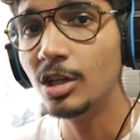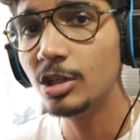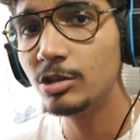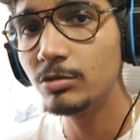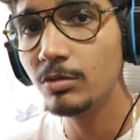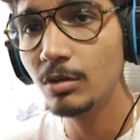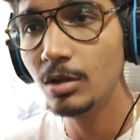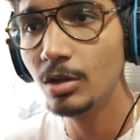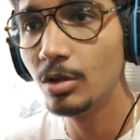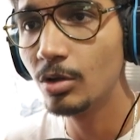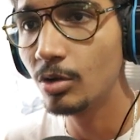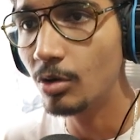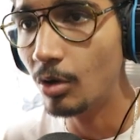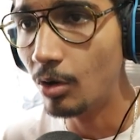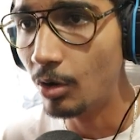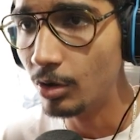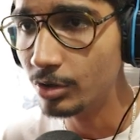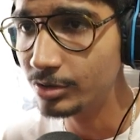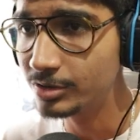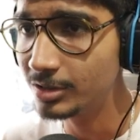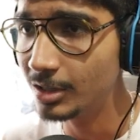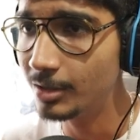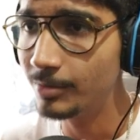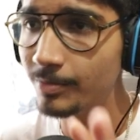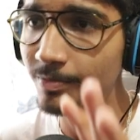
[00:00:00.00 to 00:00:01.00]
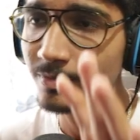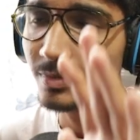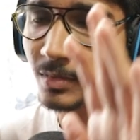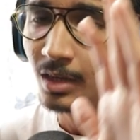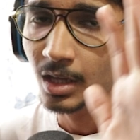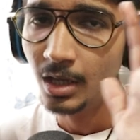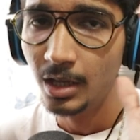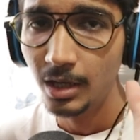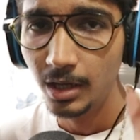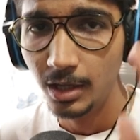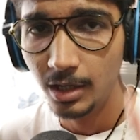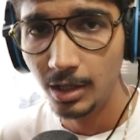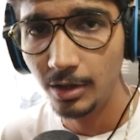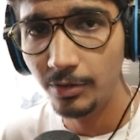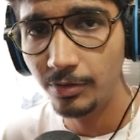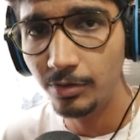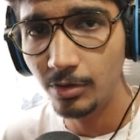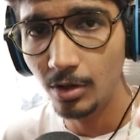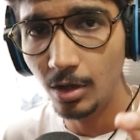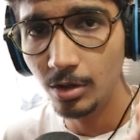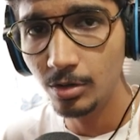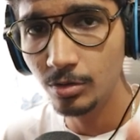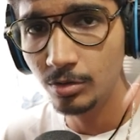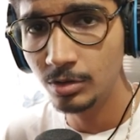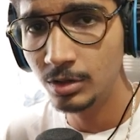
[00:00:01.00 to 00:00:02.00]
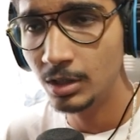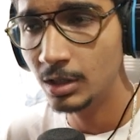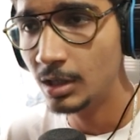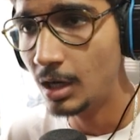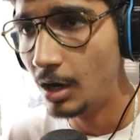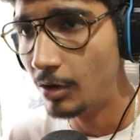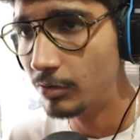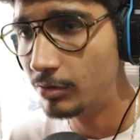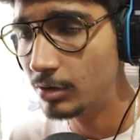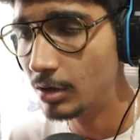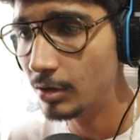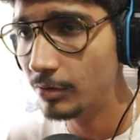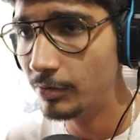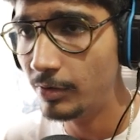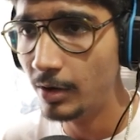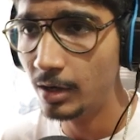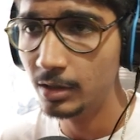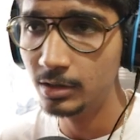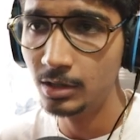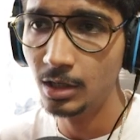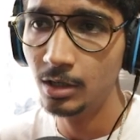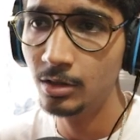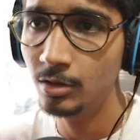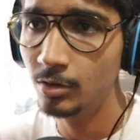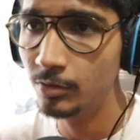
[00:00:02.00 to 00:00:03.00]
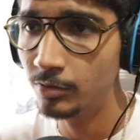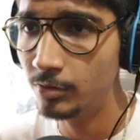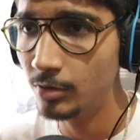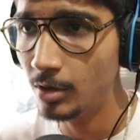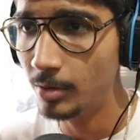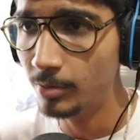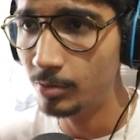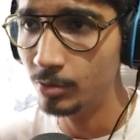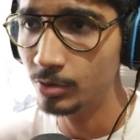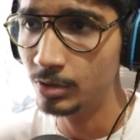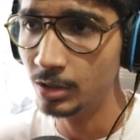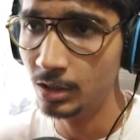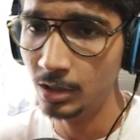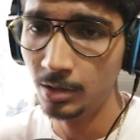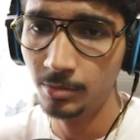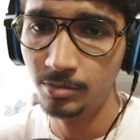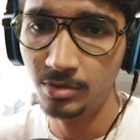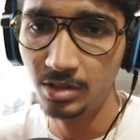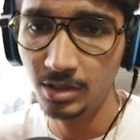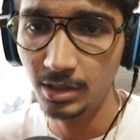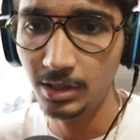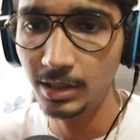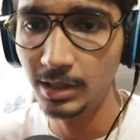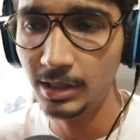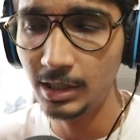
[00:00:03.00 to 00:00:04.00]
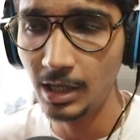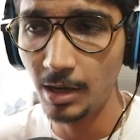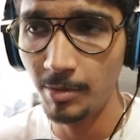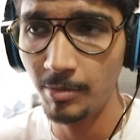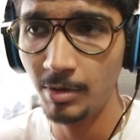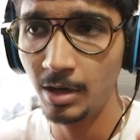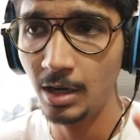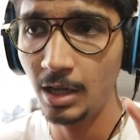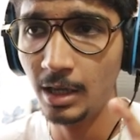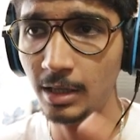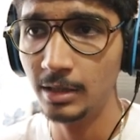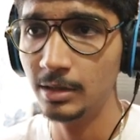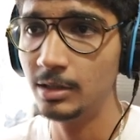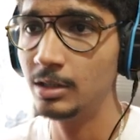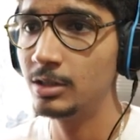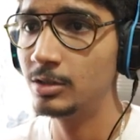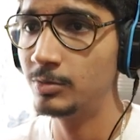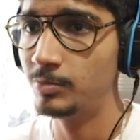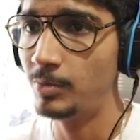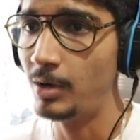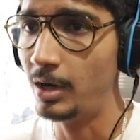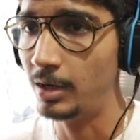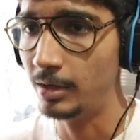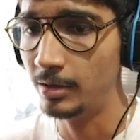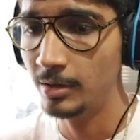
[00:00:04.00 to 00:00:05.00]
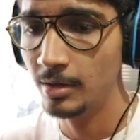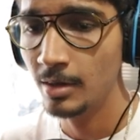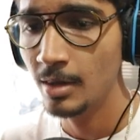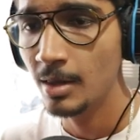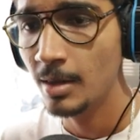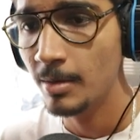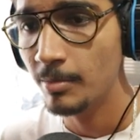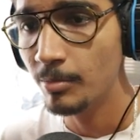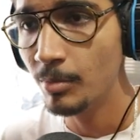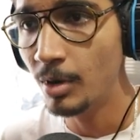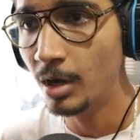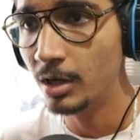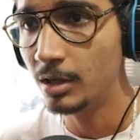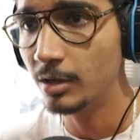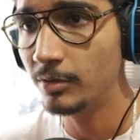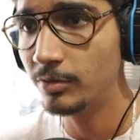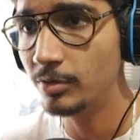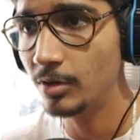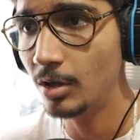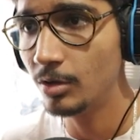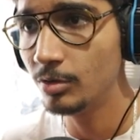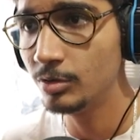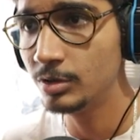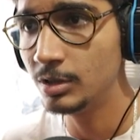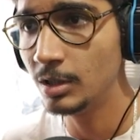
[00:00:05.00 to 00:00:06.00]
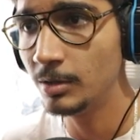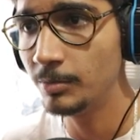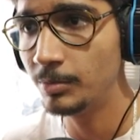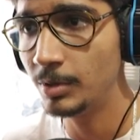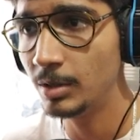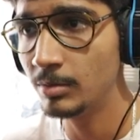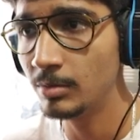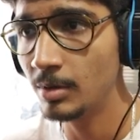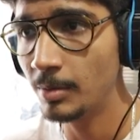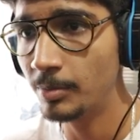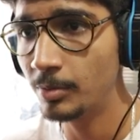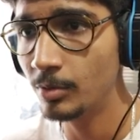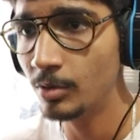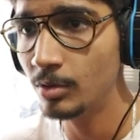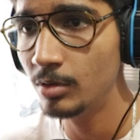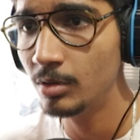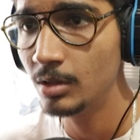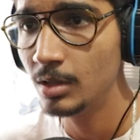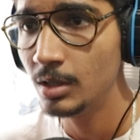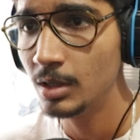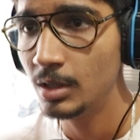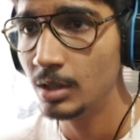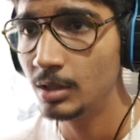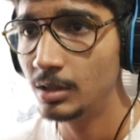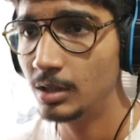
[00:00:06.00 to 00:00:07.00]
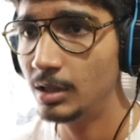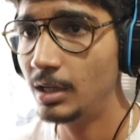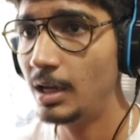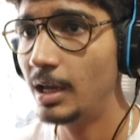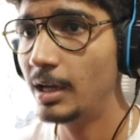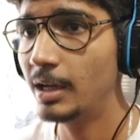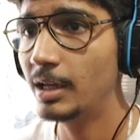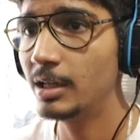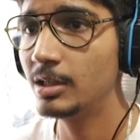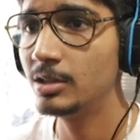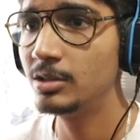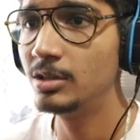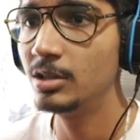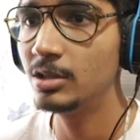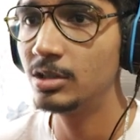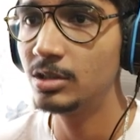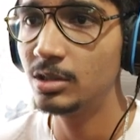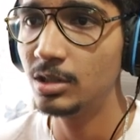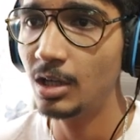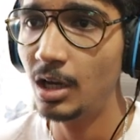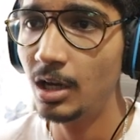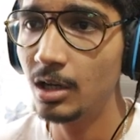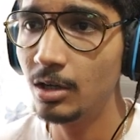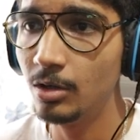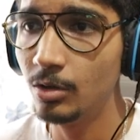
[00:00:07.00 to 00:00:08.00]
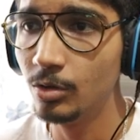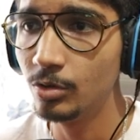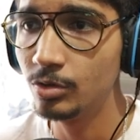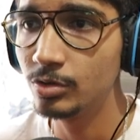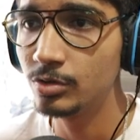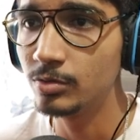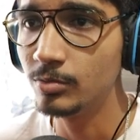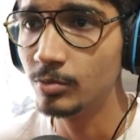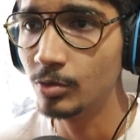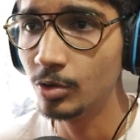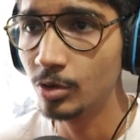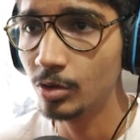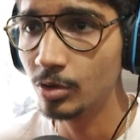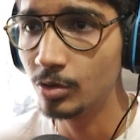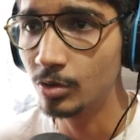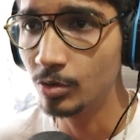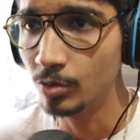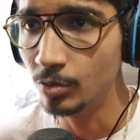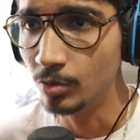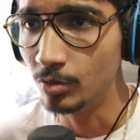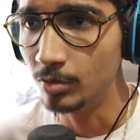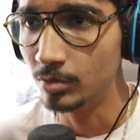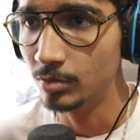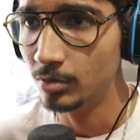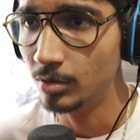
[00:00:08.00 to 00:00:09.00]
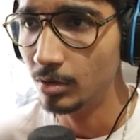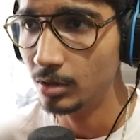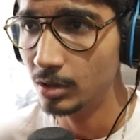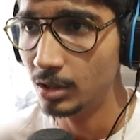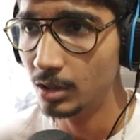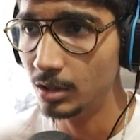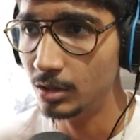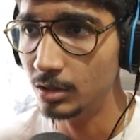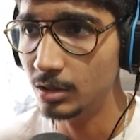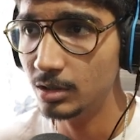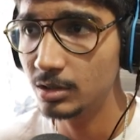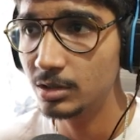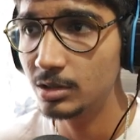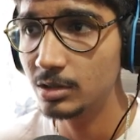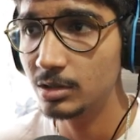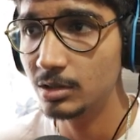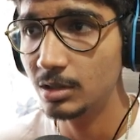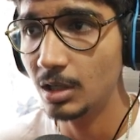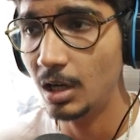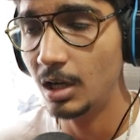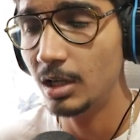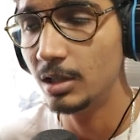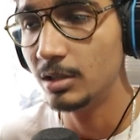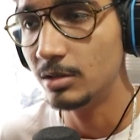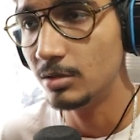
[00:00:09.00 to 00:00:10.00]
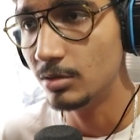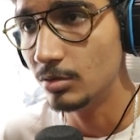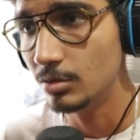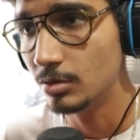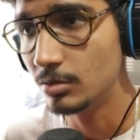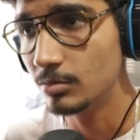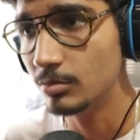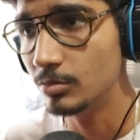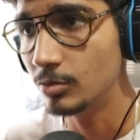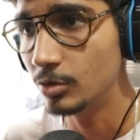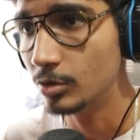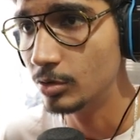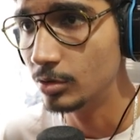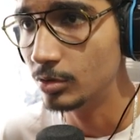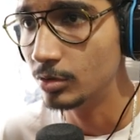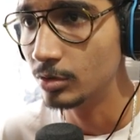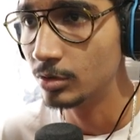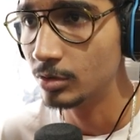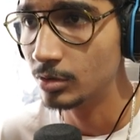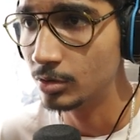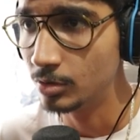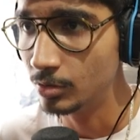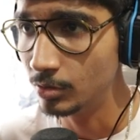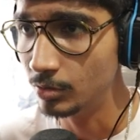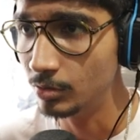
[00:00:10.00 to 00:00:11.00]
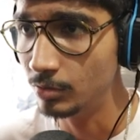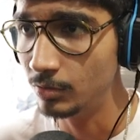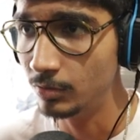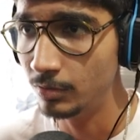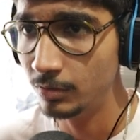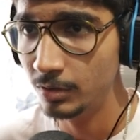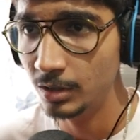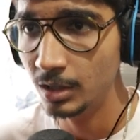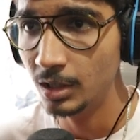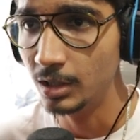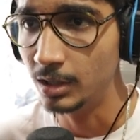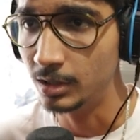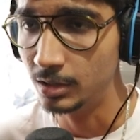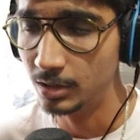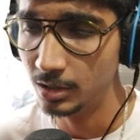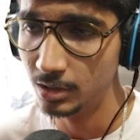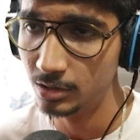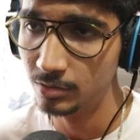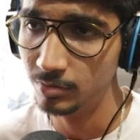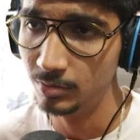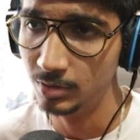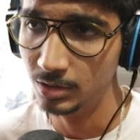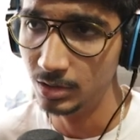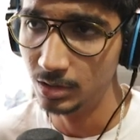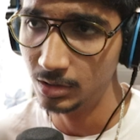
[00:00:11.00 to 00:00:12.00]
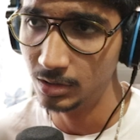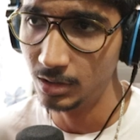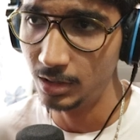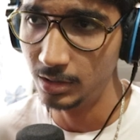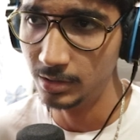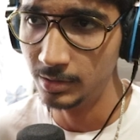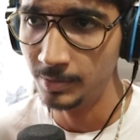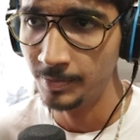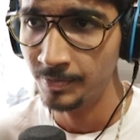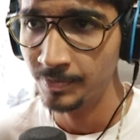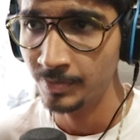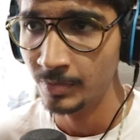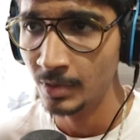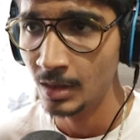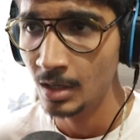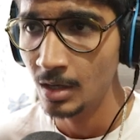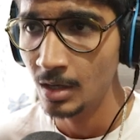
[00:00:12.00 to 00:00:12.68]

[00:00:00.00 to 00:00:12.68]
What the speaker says: This will look awesome if you are using After Effects and if you are putting up 3D camera in this part. But if you are using Premiere Pro, then I guess this style looks more cool. Okay, this styles look more cool, really, trust me just guys.